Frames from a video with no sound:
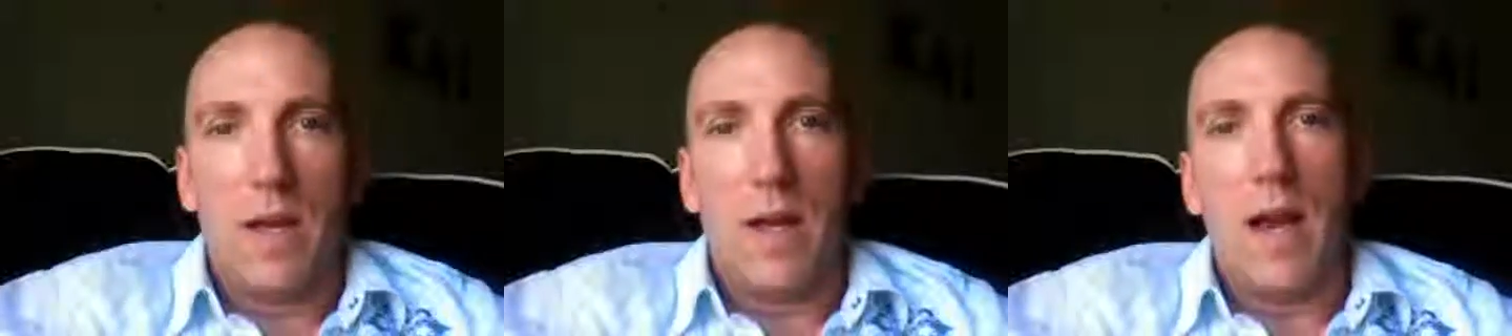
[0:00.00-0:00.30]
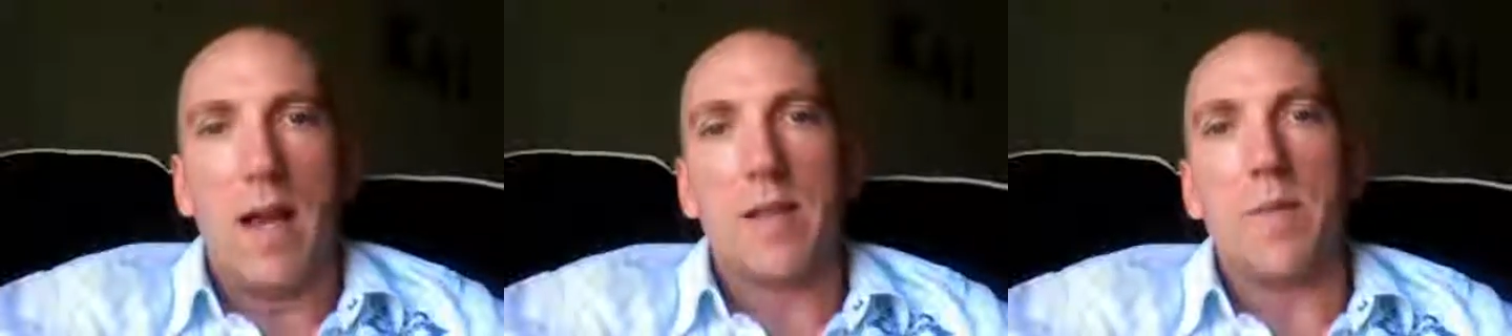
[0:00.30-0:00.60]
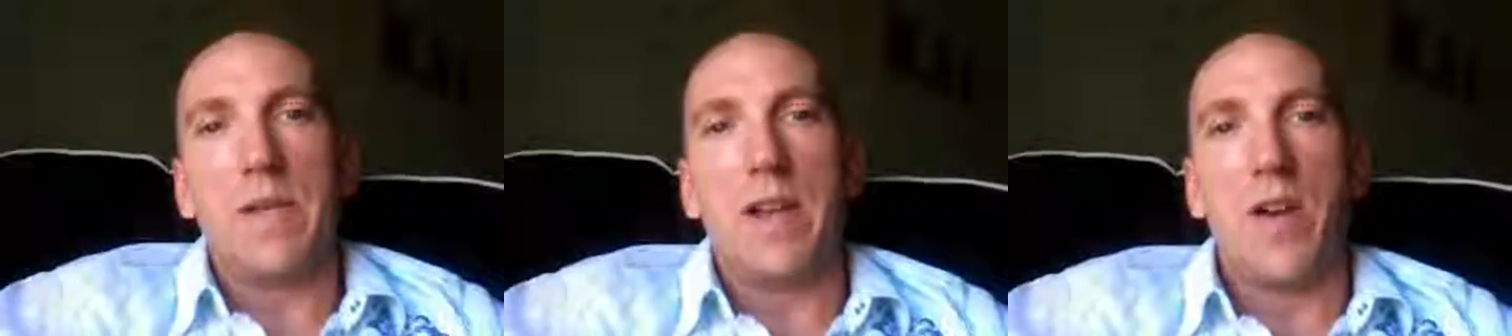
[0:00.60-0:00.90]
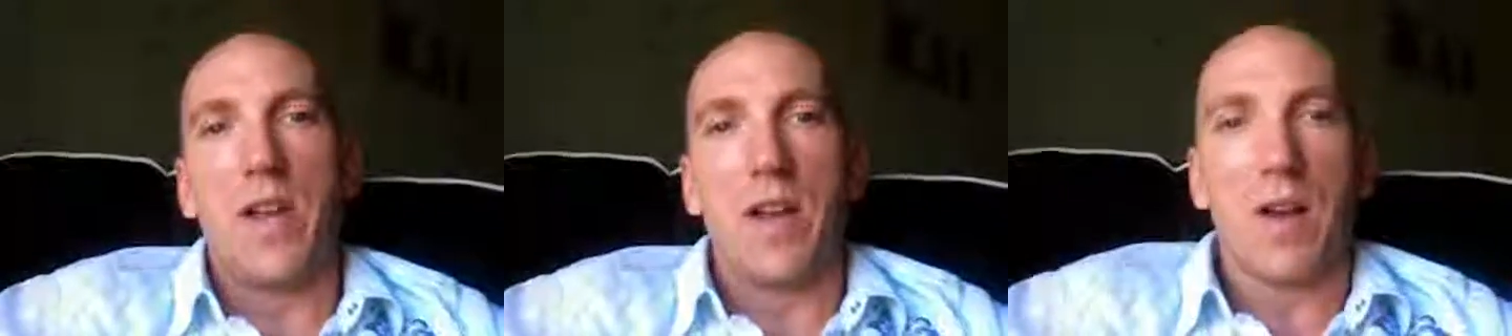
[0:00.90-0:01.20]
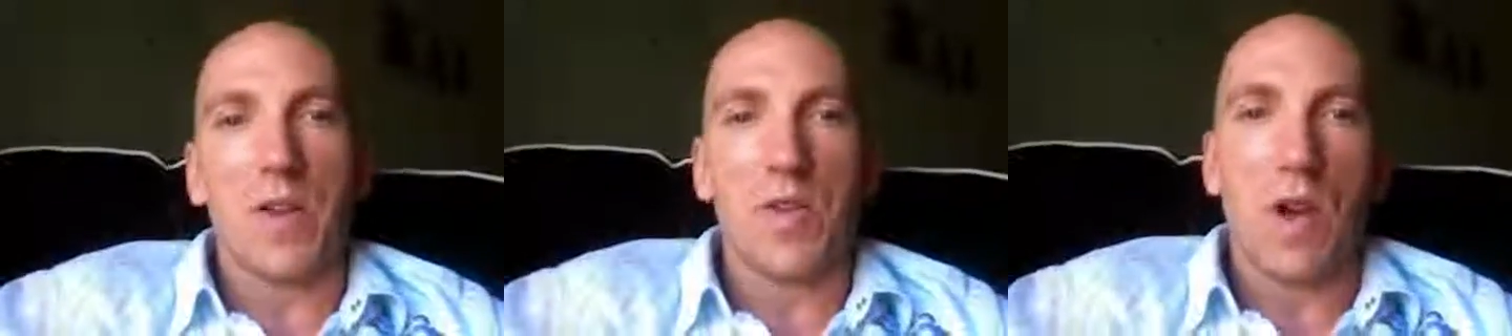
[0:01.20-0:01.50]
Hi, it's me, Terry.
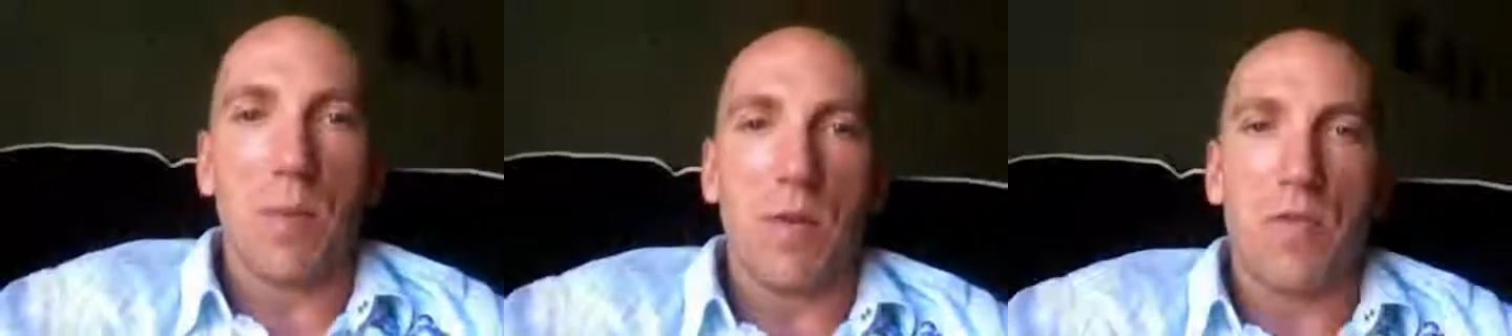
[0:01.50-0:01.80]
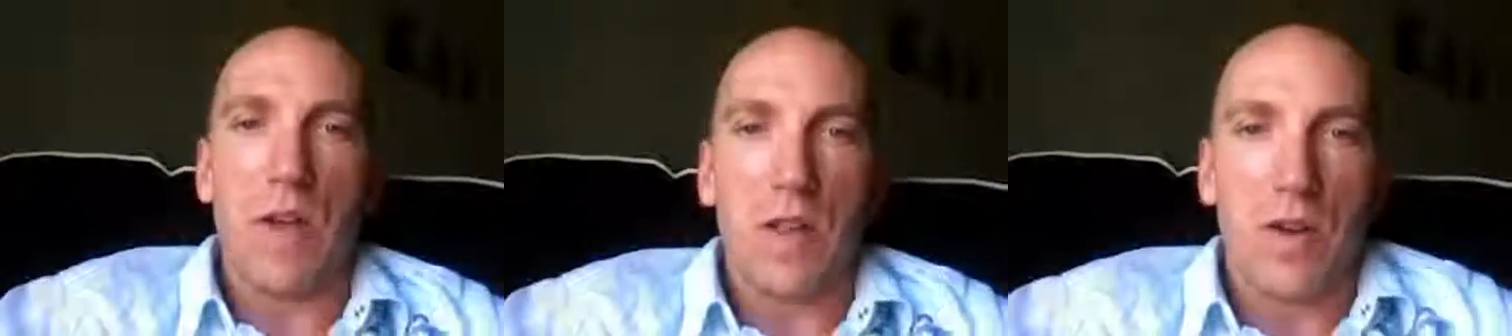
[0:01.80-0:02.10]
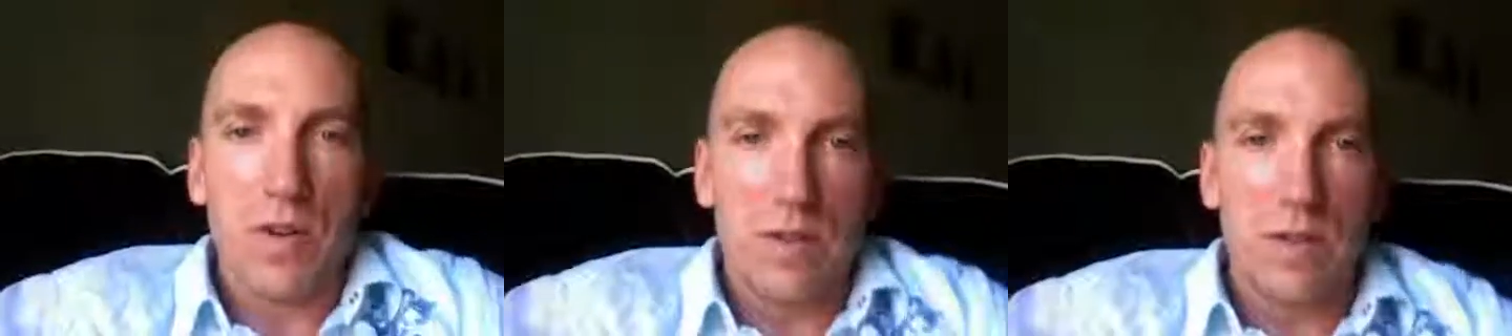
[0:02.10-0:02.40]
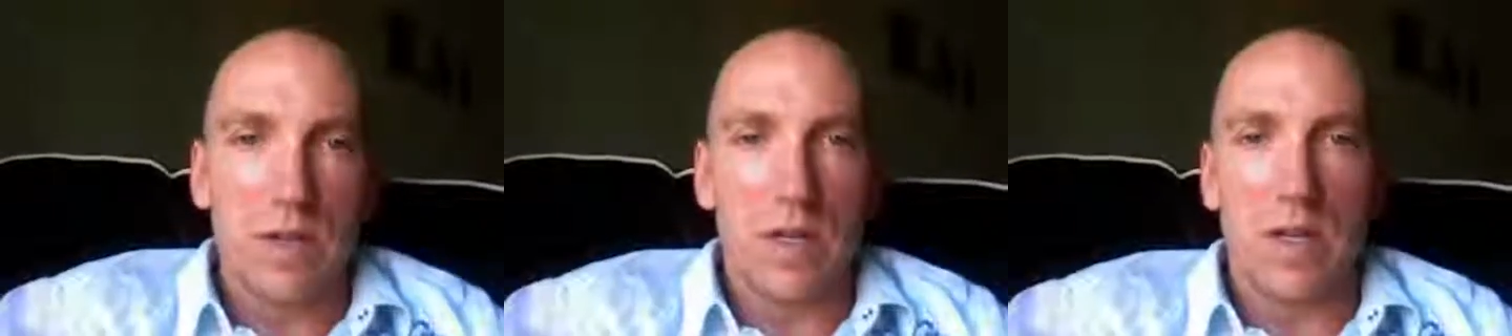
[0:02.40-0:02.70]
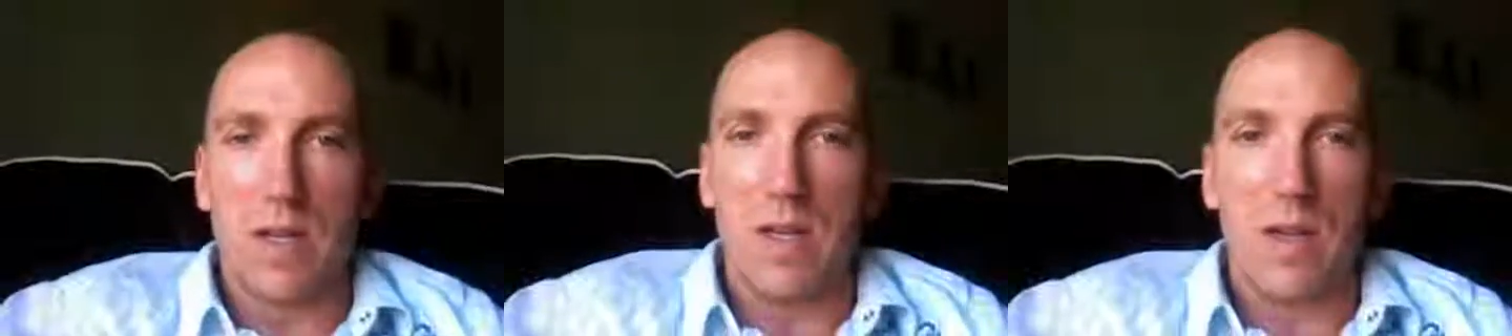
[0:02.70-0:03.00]
I'm going to talk about failure.
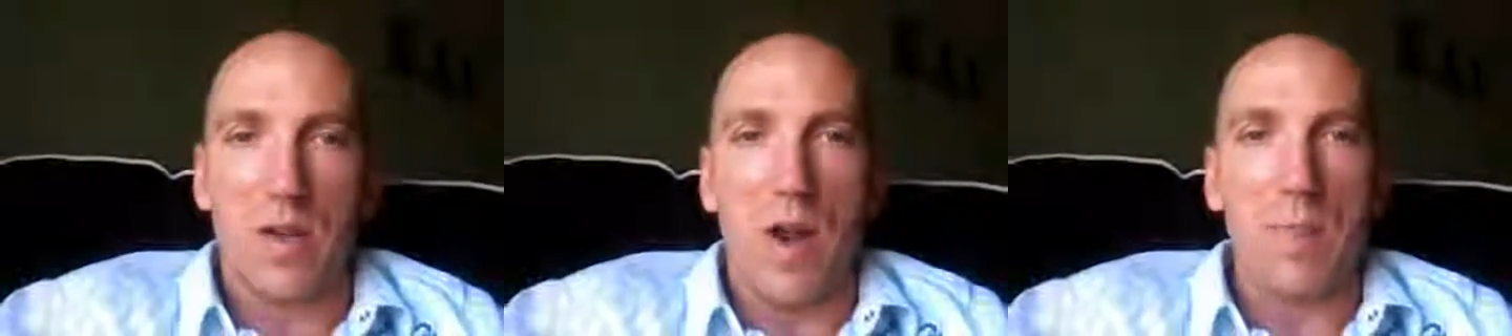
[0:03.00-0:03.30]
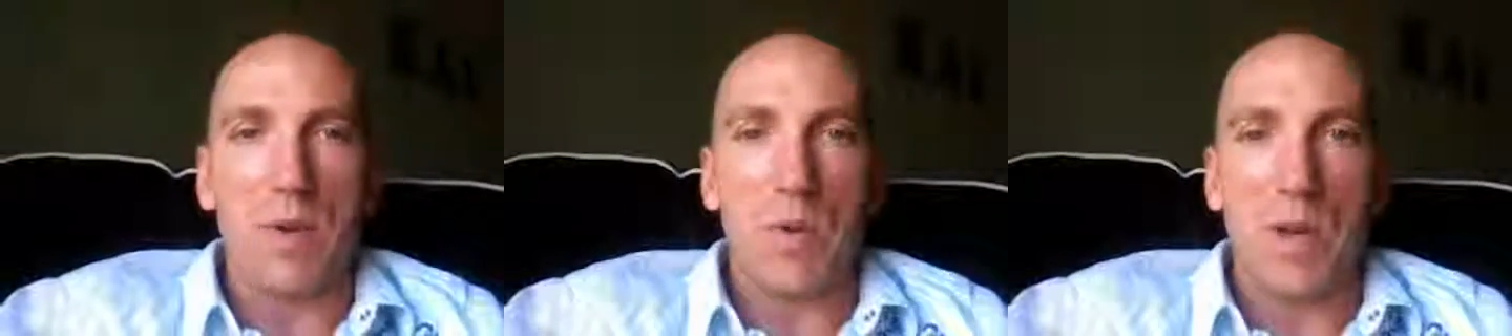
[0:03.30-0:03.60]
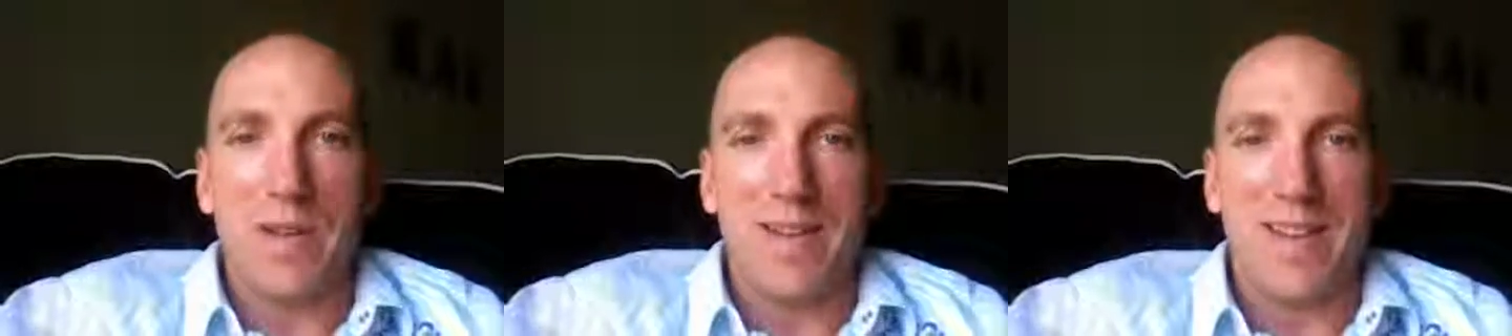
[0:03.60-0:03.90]
Another crappy one.